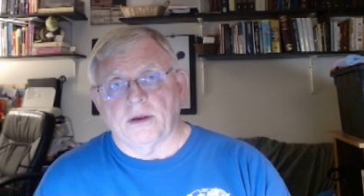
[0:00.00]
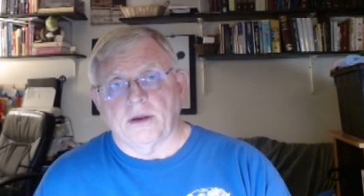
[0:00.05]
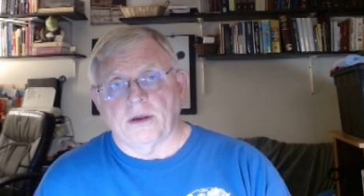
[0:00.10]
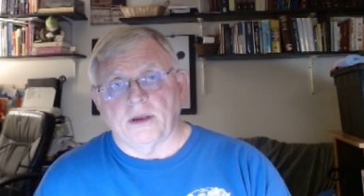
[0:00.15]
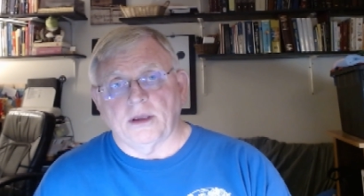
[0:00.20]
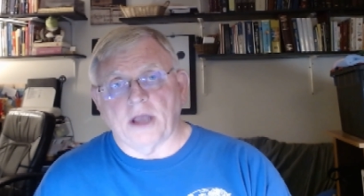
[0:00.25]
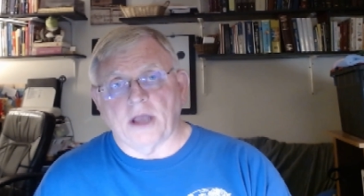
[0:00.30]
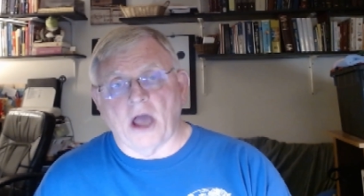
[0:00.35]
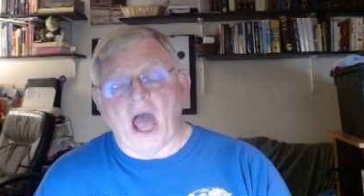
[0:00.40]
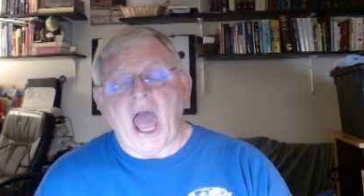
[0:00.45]

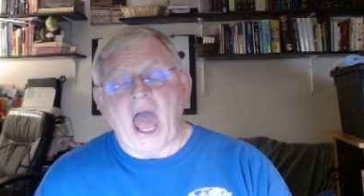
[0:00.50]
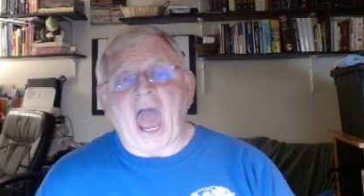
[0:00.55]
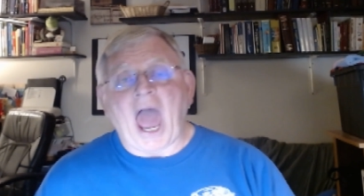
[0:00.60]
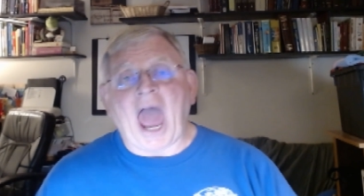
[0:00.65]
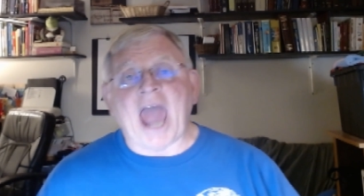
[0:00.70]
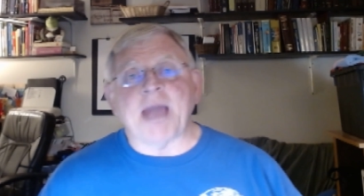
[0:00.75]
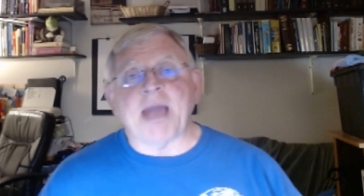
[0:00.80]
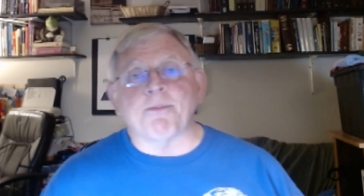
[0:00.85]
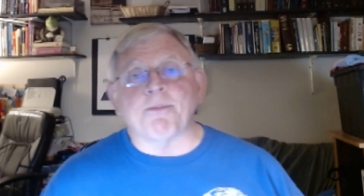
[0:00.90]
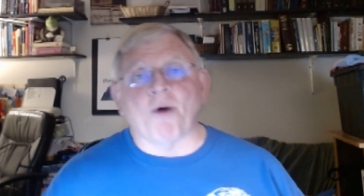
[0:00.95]
Adam
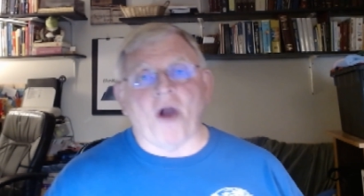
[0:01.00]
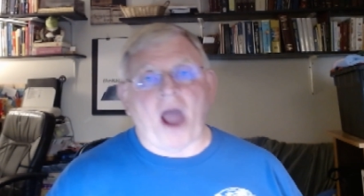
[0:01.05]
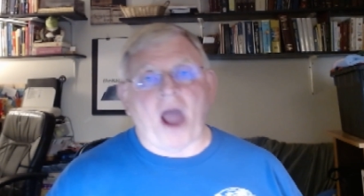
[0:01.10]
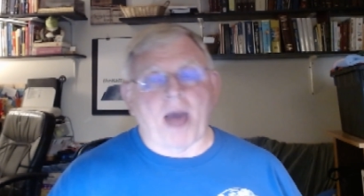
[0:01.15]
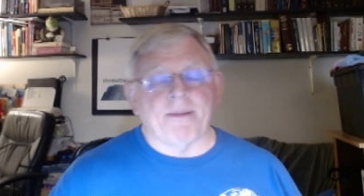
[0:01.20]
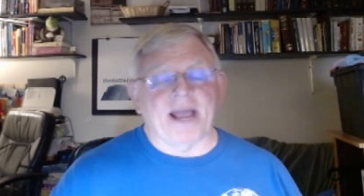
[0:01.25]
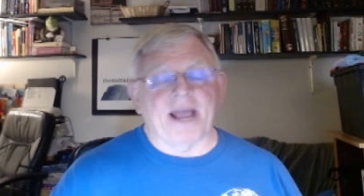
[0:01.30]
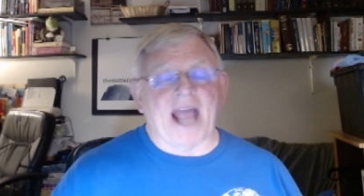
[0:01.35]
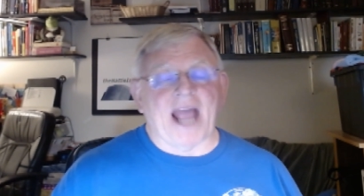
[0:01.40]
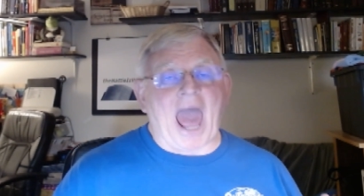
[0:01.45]

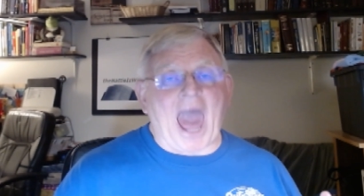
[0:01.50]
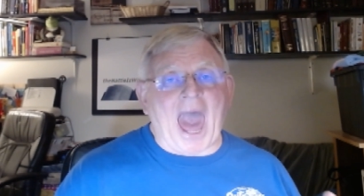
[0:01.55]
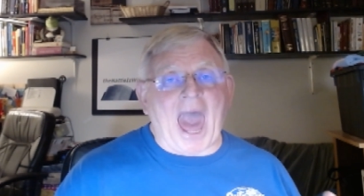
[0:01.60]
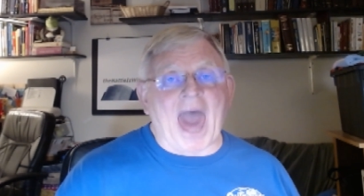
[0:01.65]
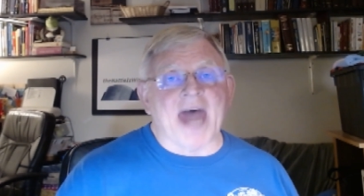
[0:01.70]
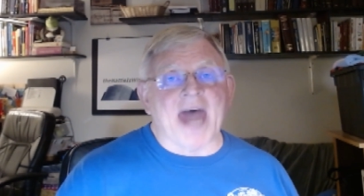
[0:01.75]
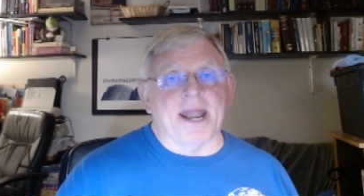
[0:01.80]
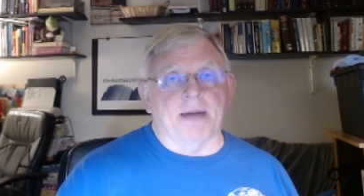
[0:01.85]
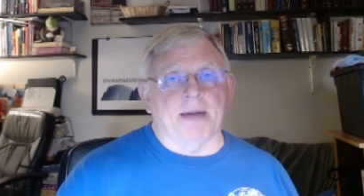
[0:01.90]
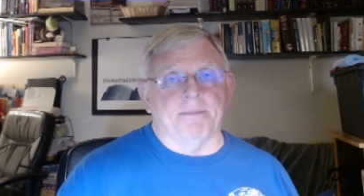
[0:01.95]

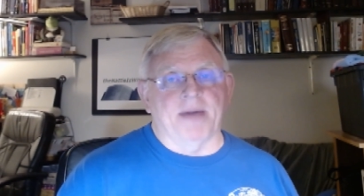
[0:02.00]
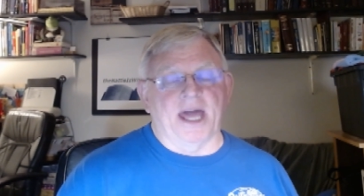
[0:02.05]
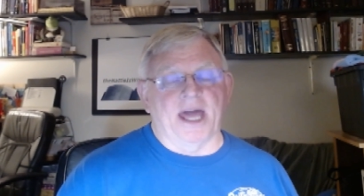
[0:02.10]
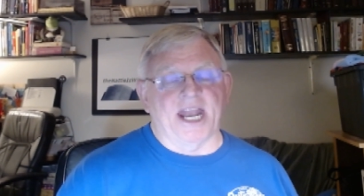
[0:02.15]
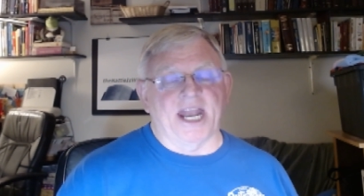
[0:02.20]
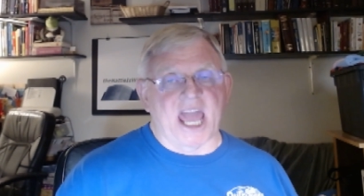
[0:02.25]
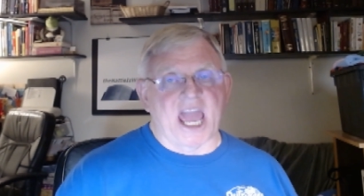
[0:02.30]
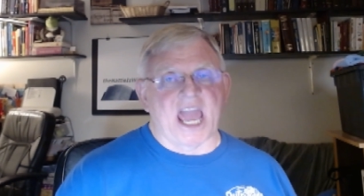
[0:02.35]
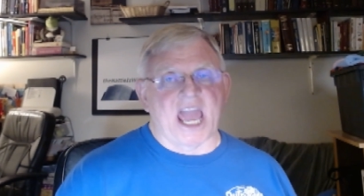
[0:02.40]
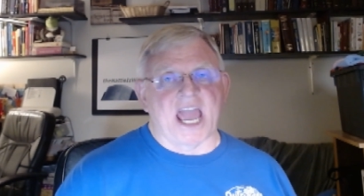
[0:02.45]
and
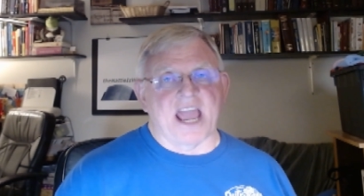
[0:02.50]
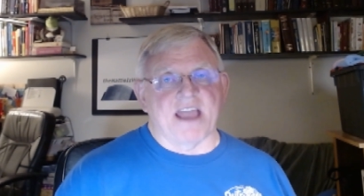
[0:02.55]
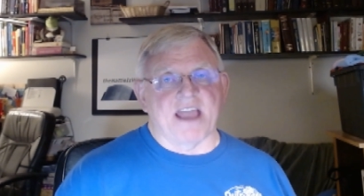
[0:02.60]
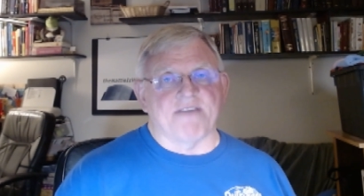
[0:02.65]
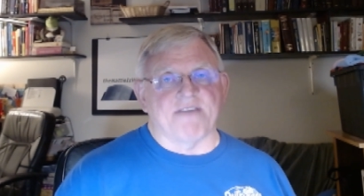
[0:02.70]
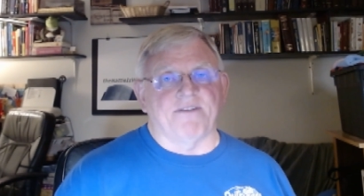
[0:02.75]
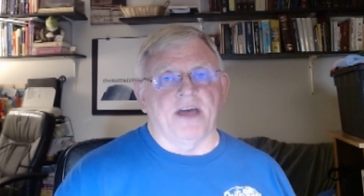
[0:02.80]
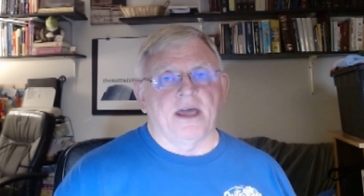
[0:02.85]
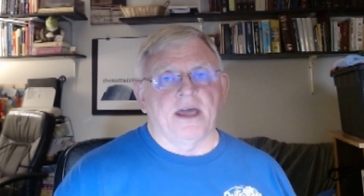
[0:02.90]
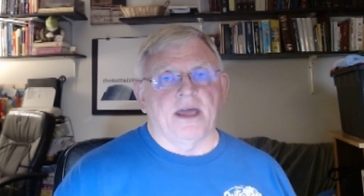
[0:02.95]

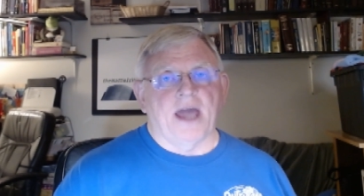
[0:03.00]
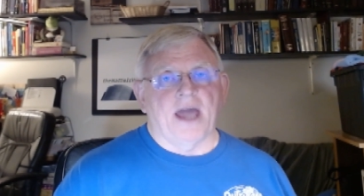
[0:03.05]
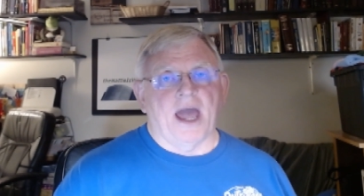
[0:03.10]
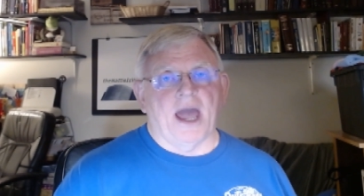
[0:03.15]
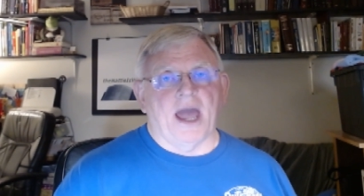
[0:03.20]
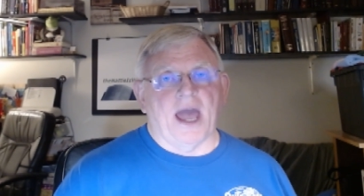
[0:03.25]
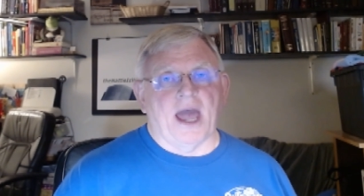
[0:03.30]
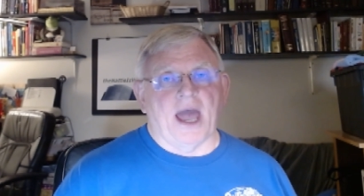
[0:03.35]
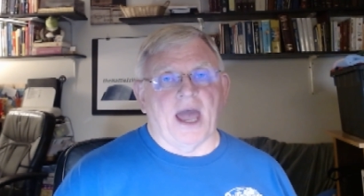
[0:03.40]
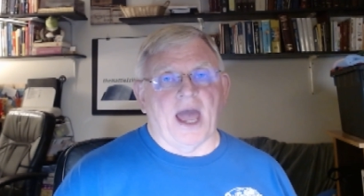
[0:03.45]
Eve
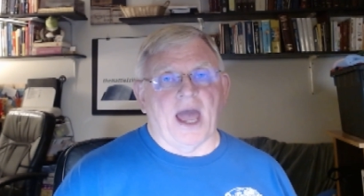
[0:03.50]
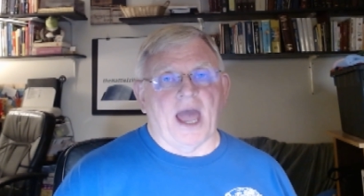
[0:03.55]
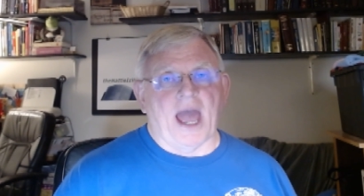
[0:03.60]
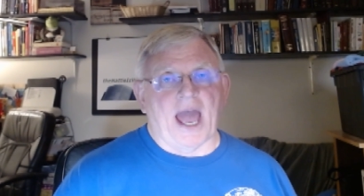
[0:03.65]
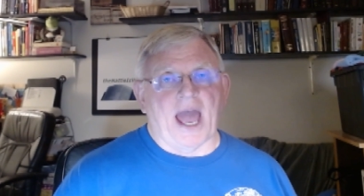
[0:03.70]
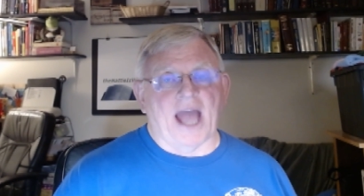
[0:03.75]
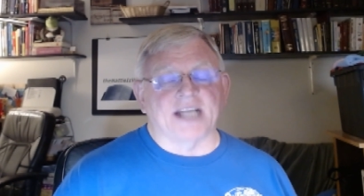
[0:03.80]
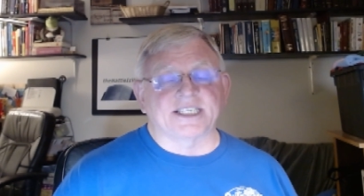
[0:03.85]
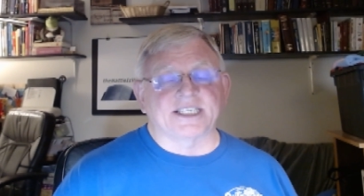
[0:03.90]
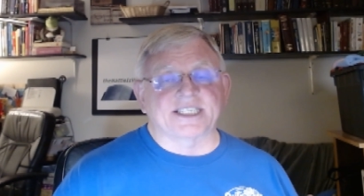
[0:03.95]

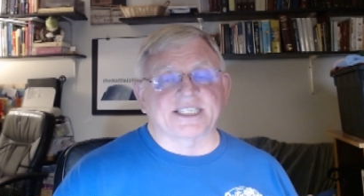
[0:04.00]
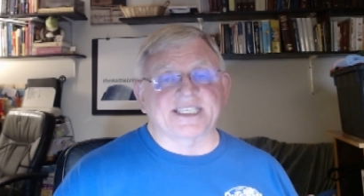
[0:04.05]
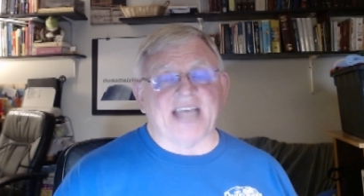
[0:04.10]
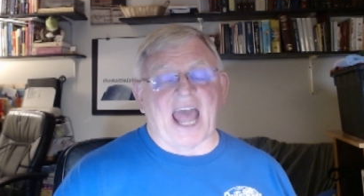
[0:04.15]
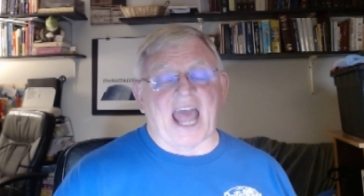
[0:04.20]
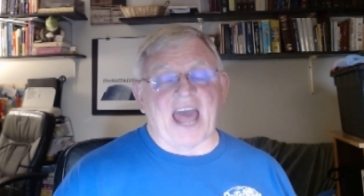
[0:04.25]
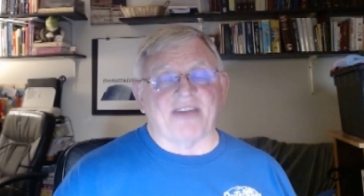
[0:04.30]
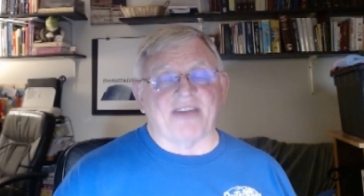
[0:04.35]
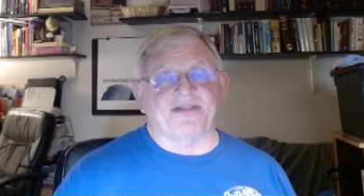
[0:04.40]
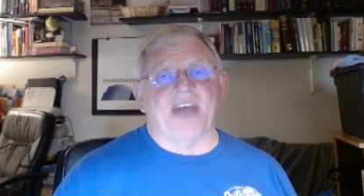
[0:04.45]
and
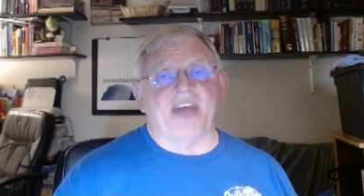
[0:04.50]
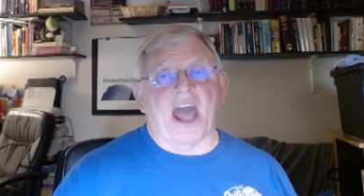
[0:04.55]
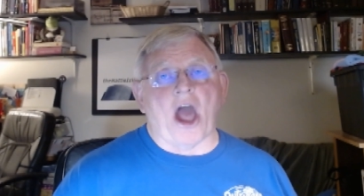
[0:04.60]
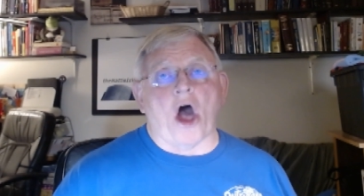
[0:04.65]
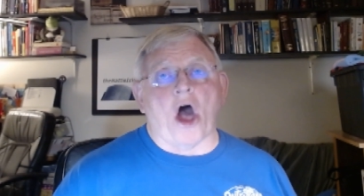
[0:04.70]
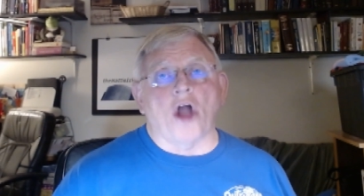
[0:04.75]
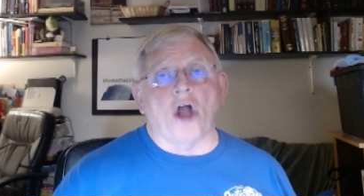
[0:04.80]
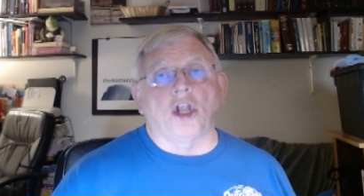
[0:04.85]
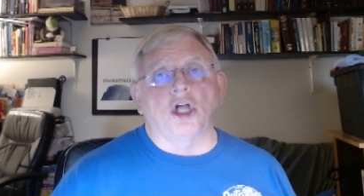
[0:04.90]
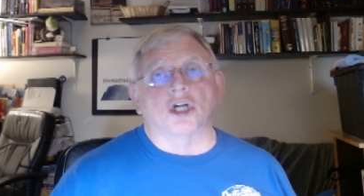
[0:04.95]
Seth, they
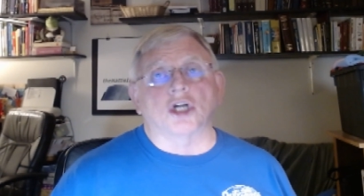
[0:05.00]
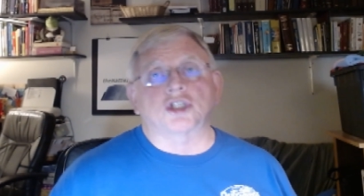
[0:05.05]
all looked